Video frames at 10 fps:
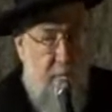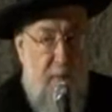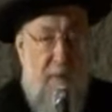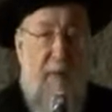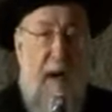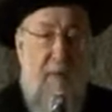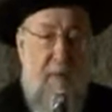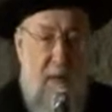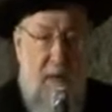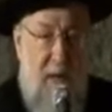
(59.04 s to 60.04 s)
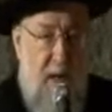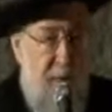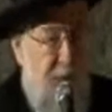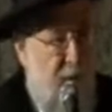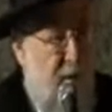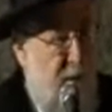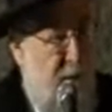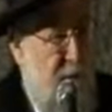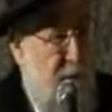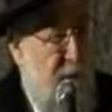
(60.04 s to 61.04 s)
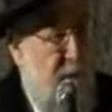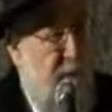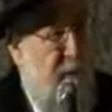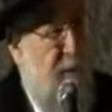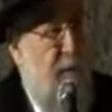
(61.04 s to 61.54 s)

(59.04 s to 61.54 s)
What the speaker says: 5 years after Holocaust,